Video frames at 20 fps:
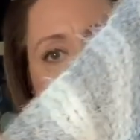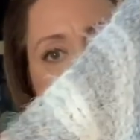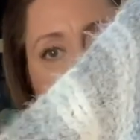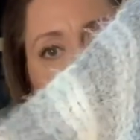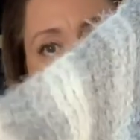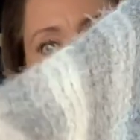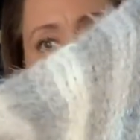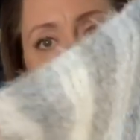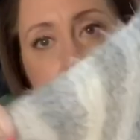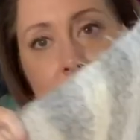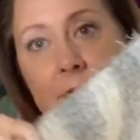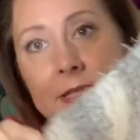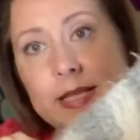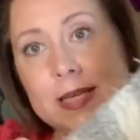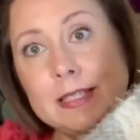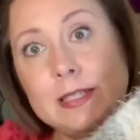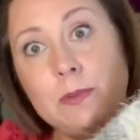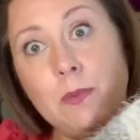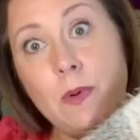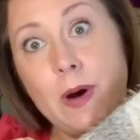almost
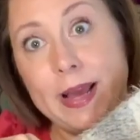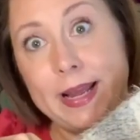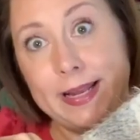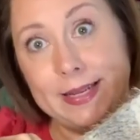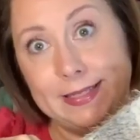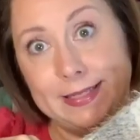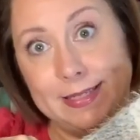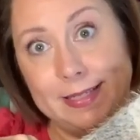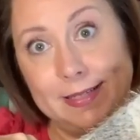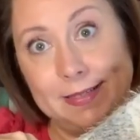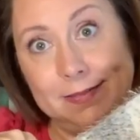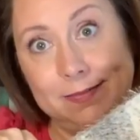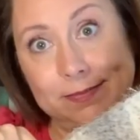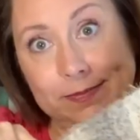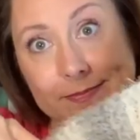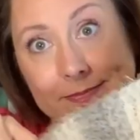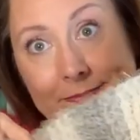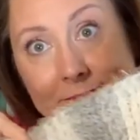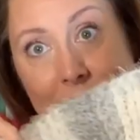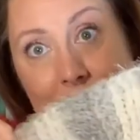this white.
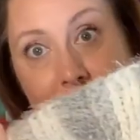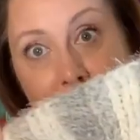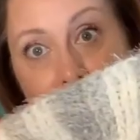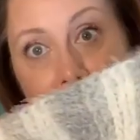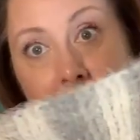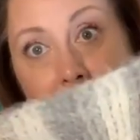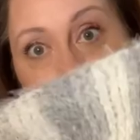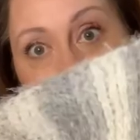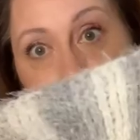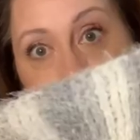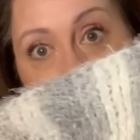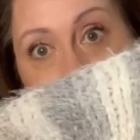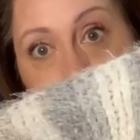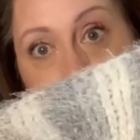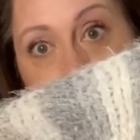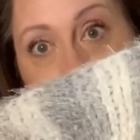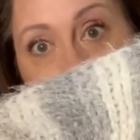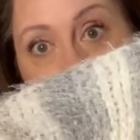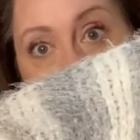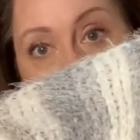
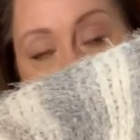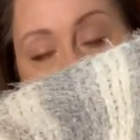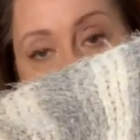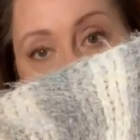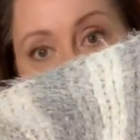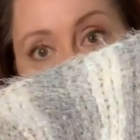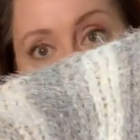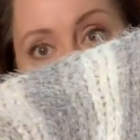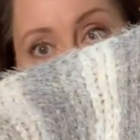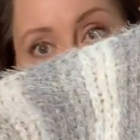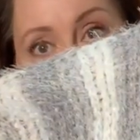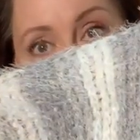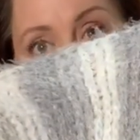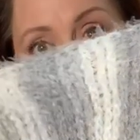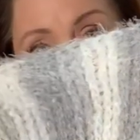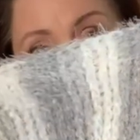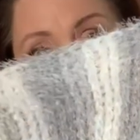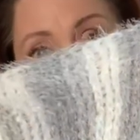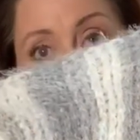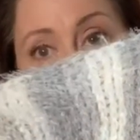So,
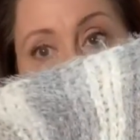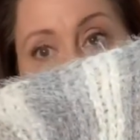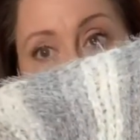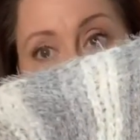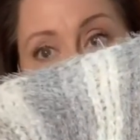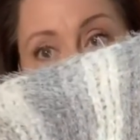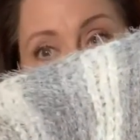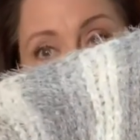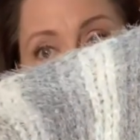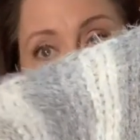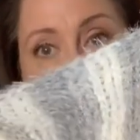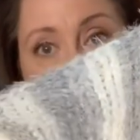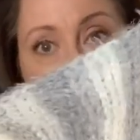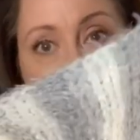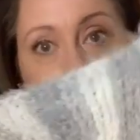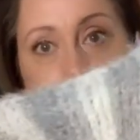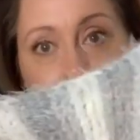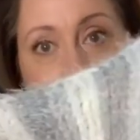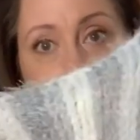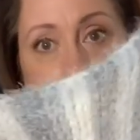or just to the white
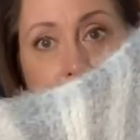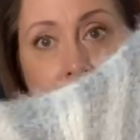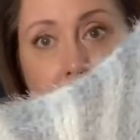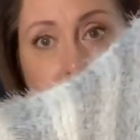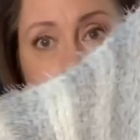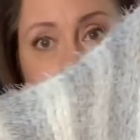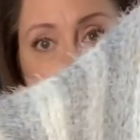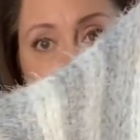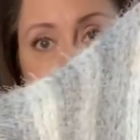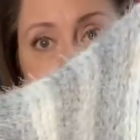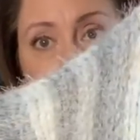right here.